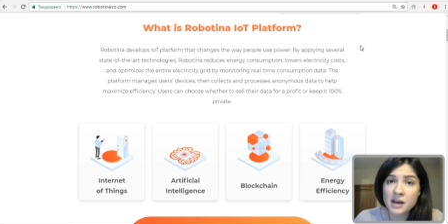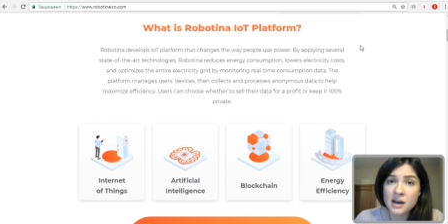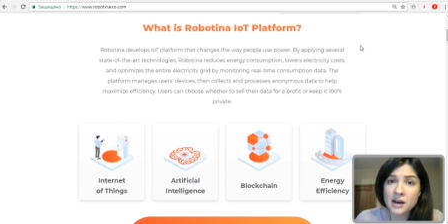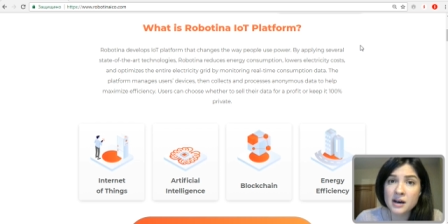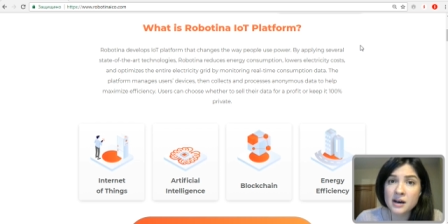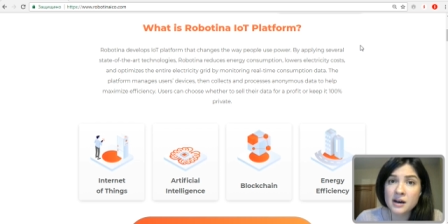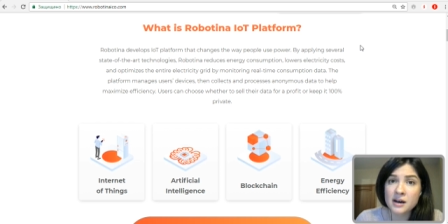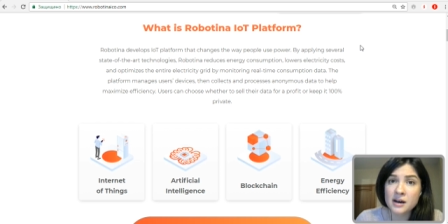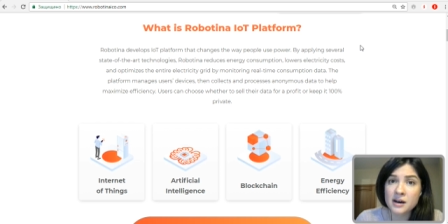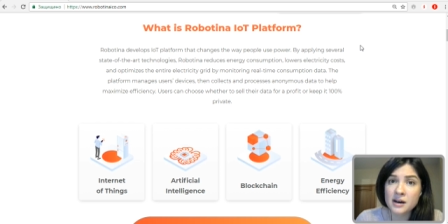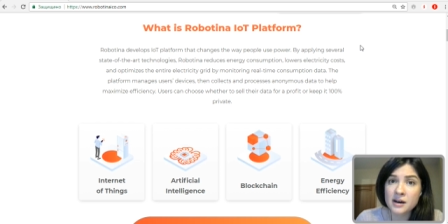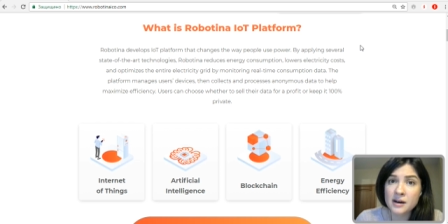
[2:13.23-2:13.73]

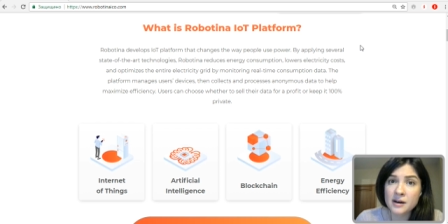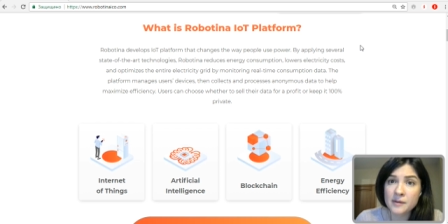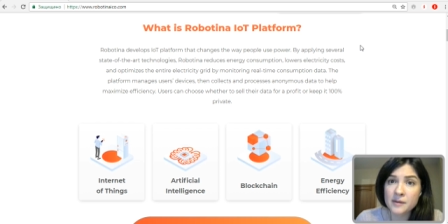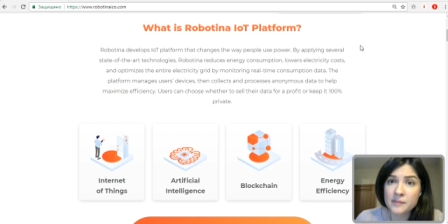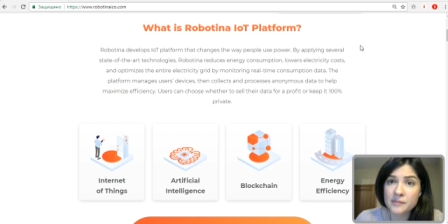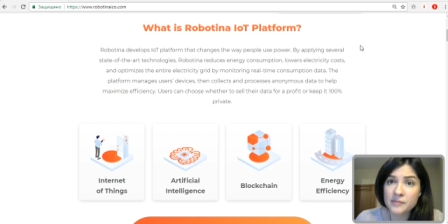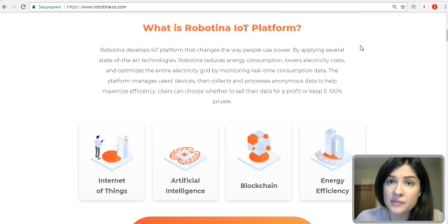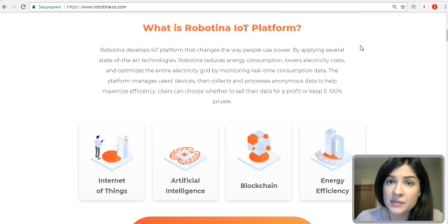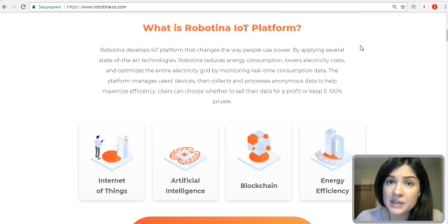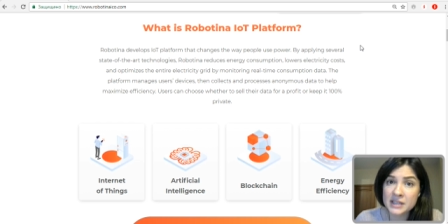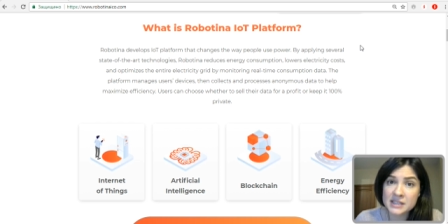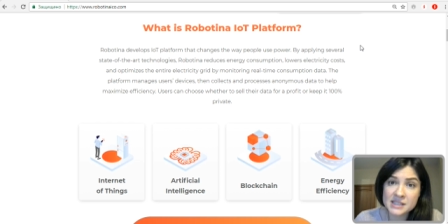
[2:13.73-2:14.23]

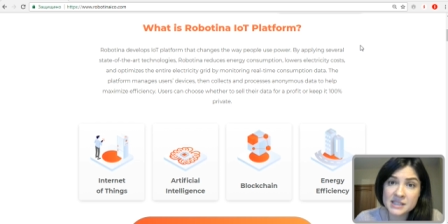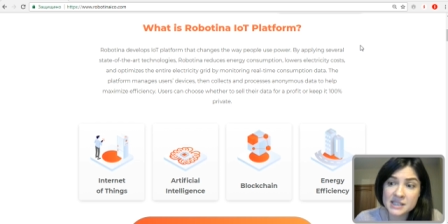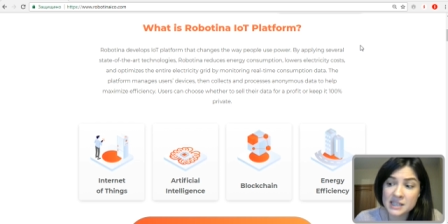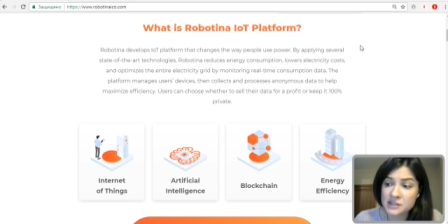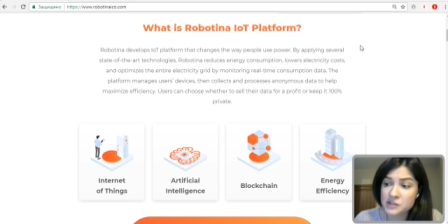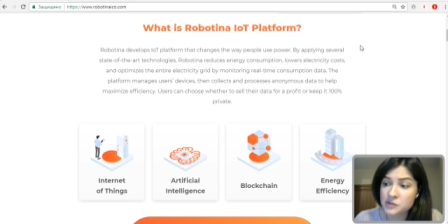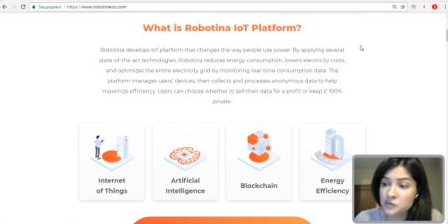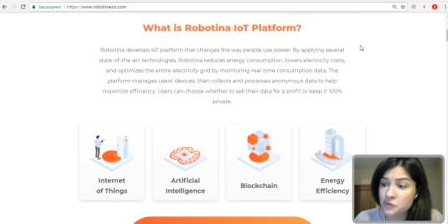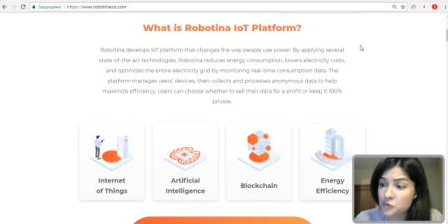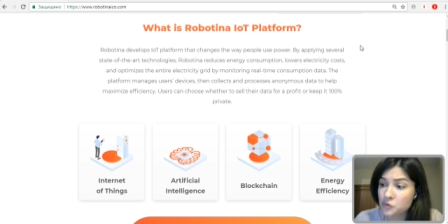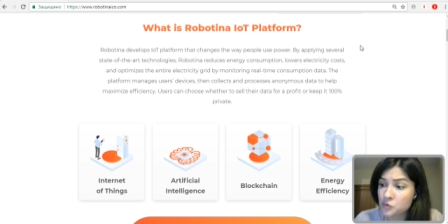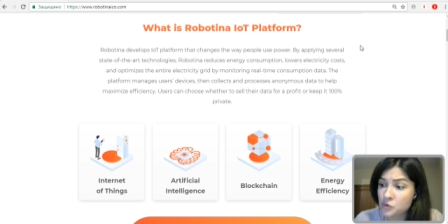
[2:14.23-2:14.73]
that
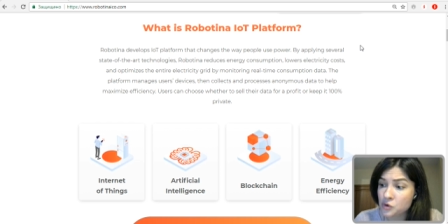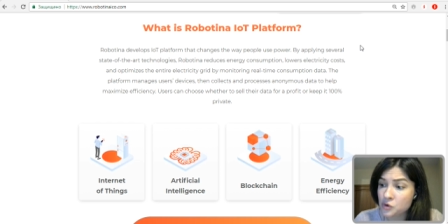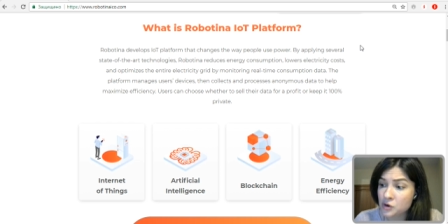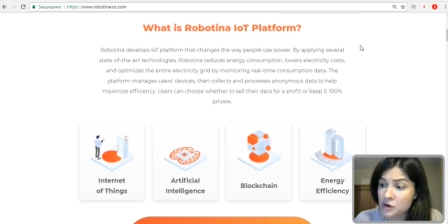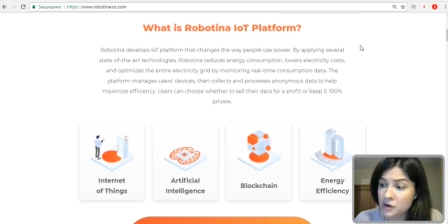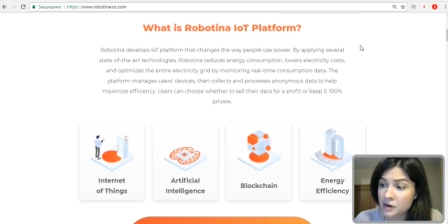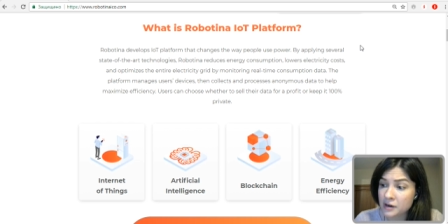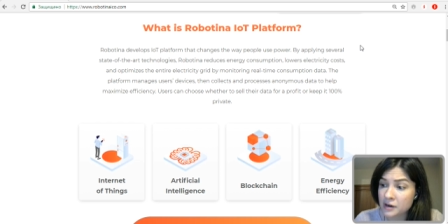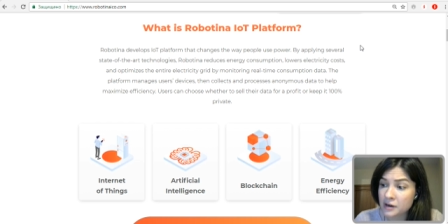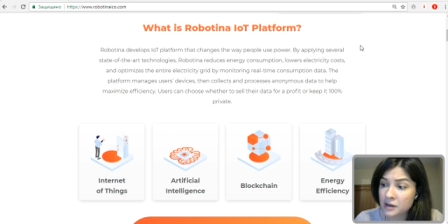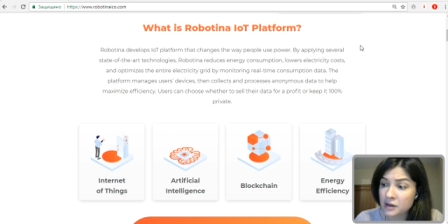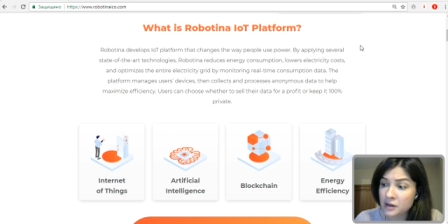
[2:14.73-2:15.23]
stands
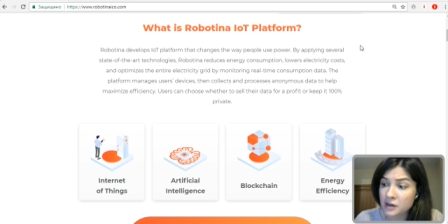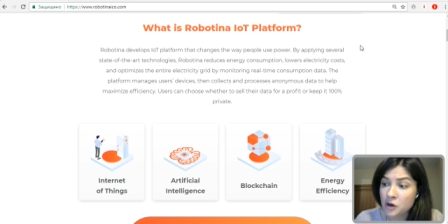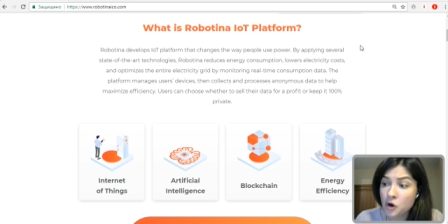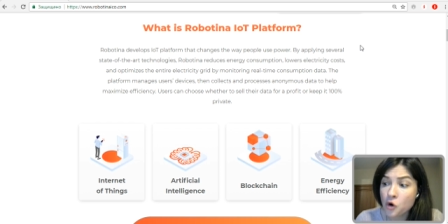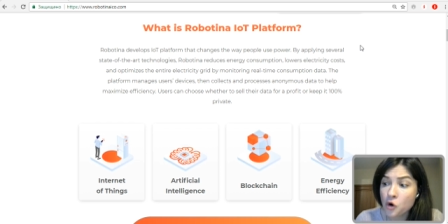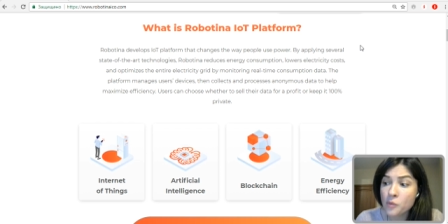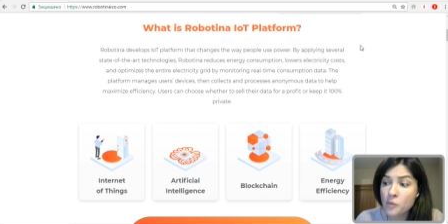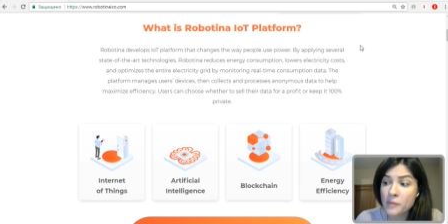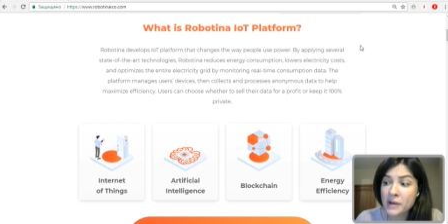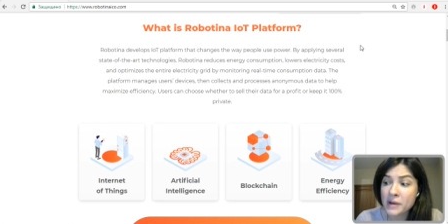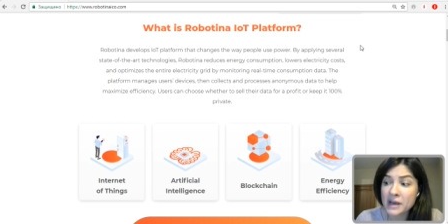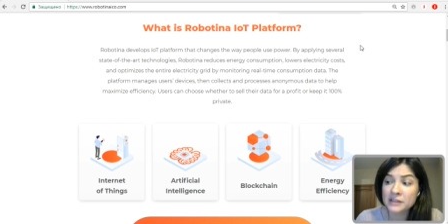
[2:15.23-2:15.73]
for
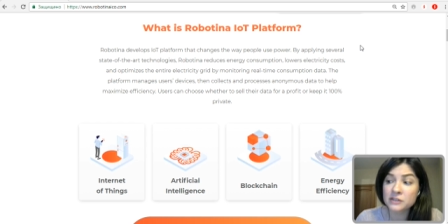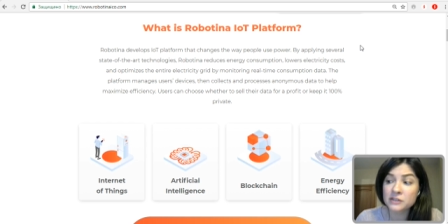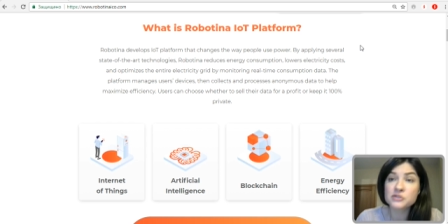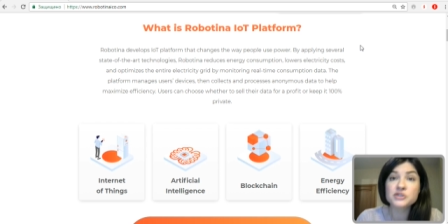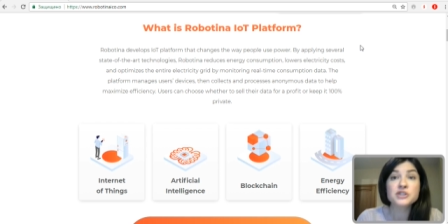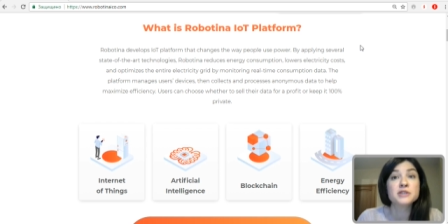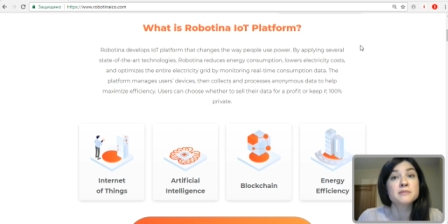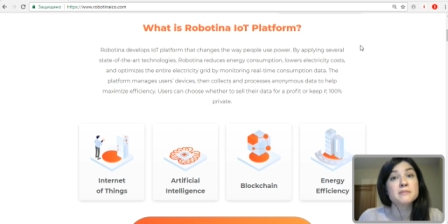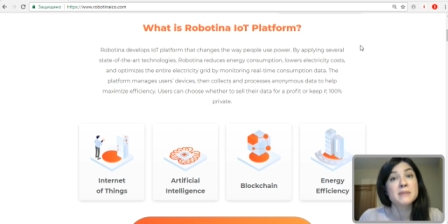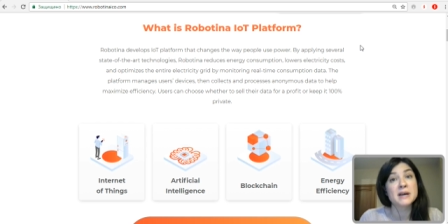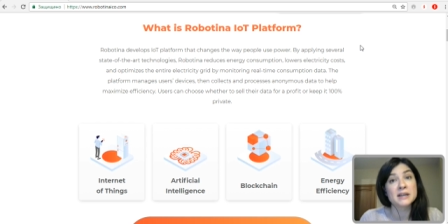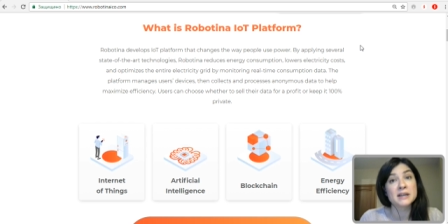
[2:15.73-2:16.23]
Home
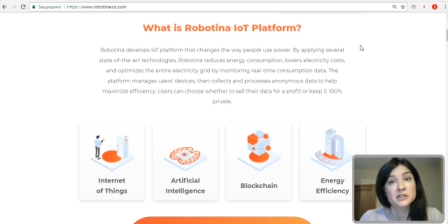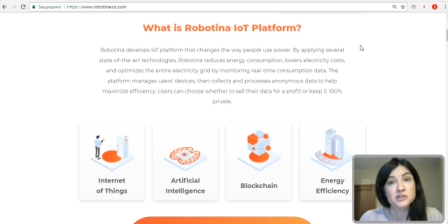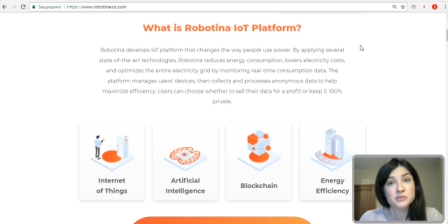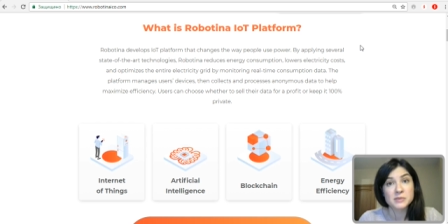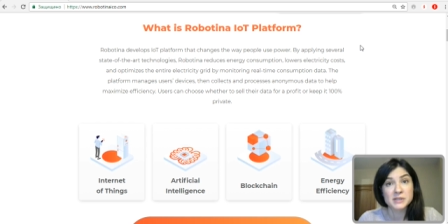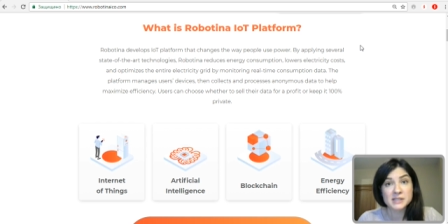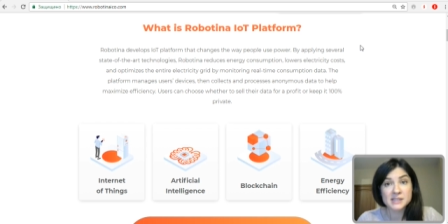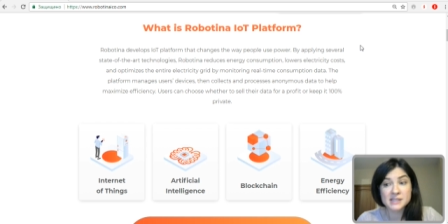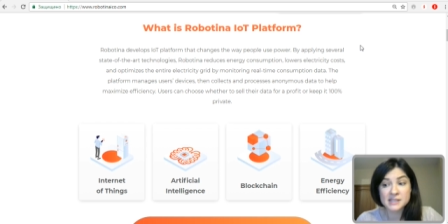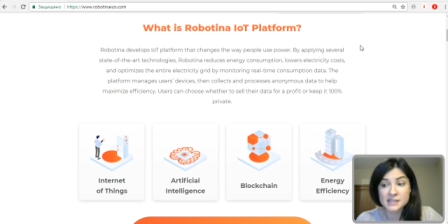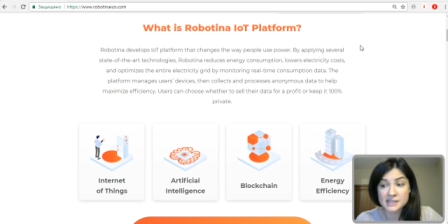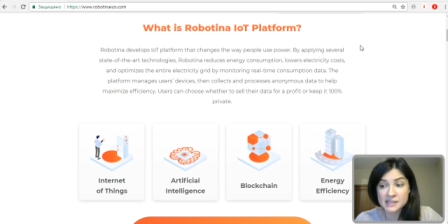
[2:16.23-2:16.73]
Energy
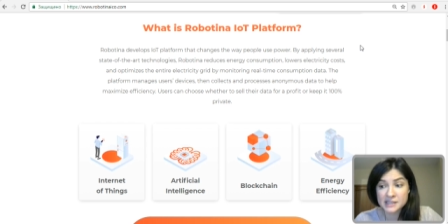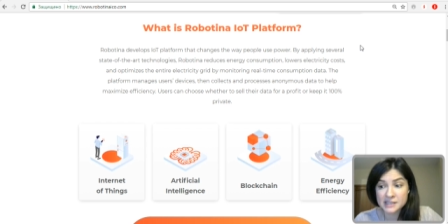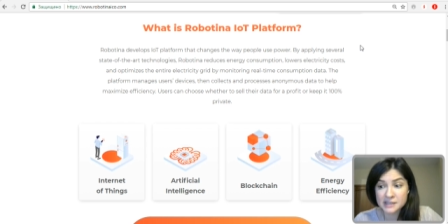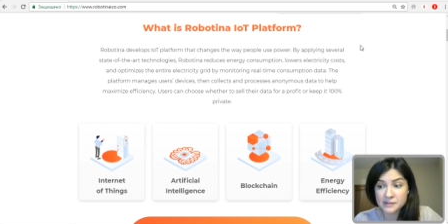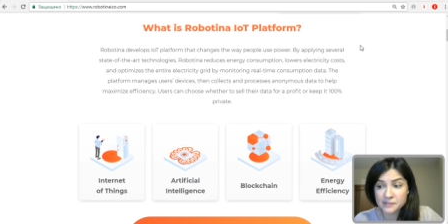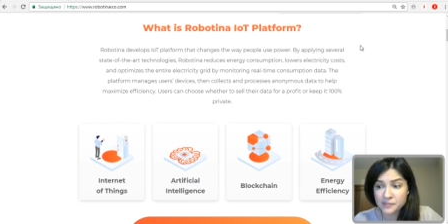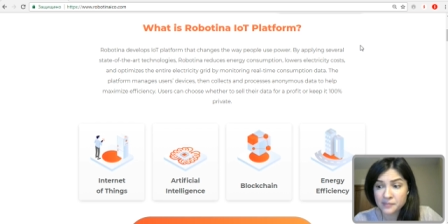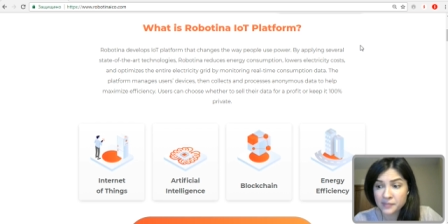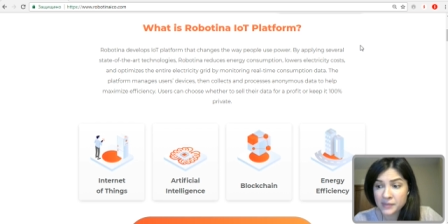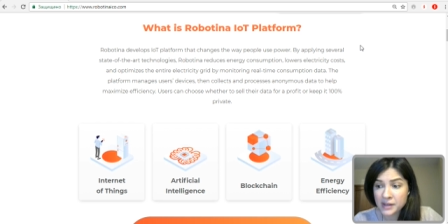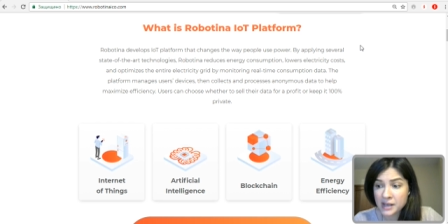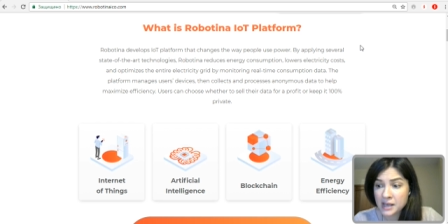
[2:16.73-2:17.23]
Management
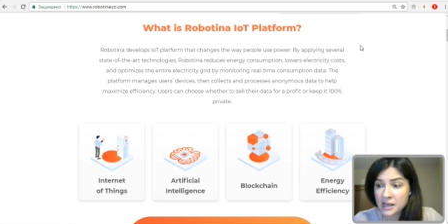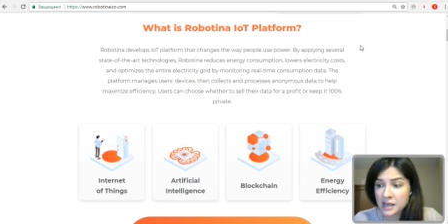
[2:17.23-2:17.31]
System.